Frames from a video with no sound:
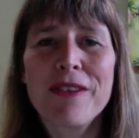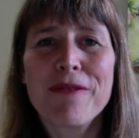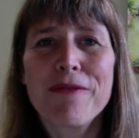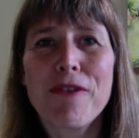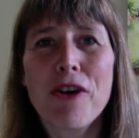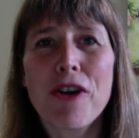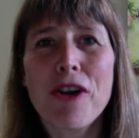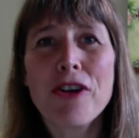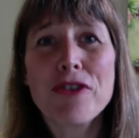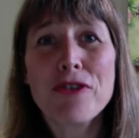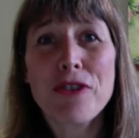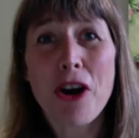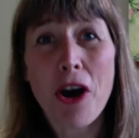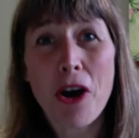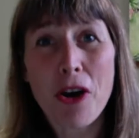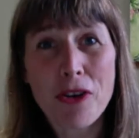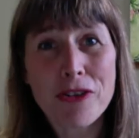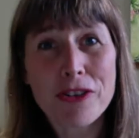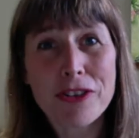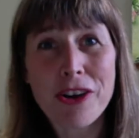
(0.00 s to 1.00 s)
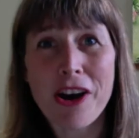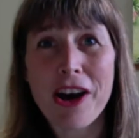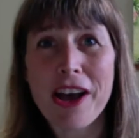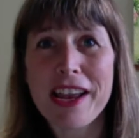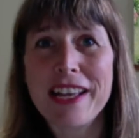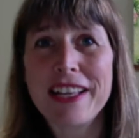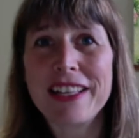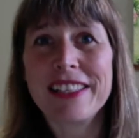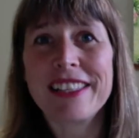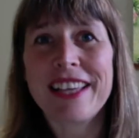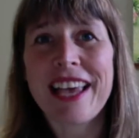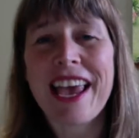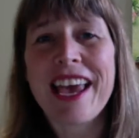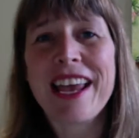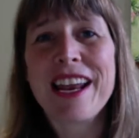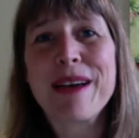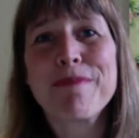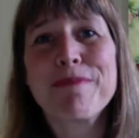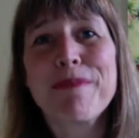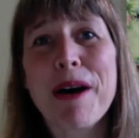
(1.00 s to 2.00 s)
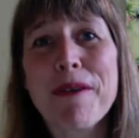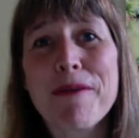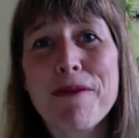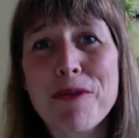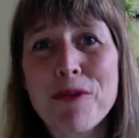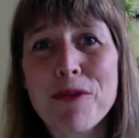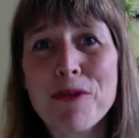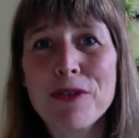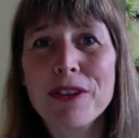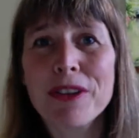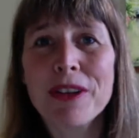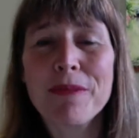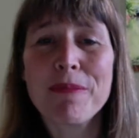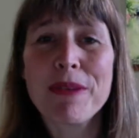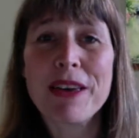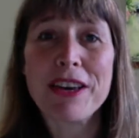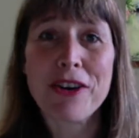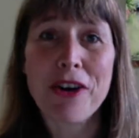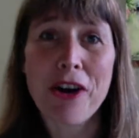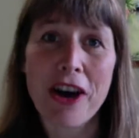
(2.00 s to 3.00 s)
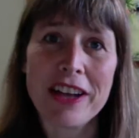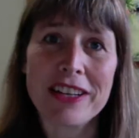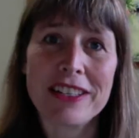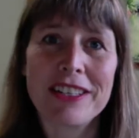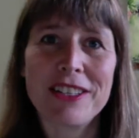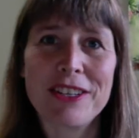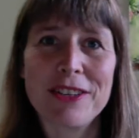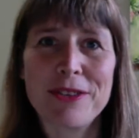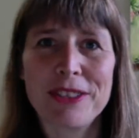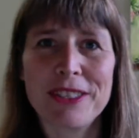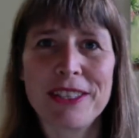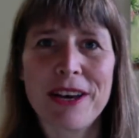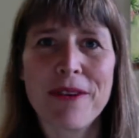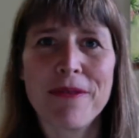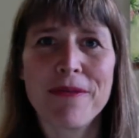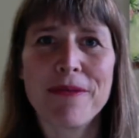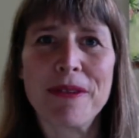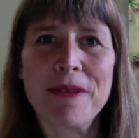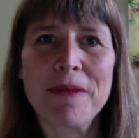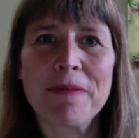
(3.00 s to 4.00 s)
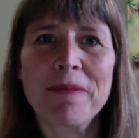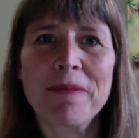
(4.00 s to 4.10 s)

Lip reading: Follow your own guidance and above all, be kind to yourself.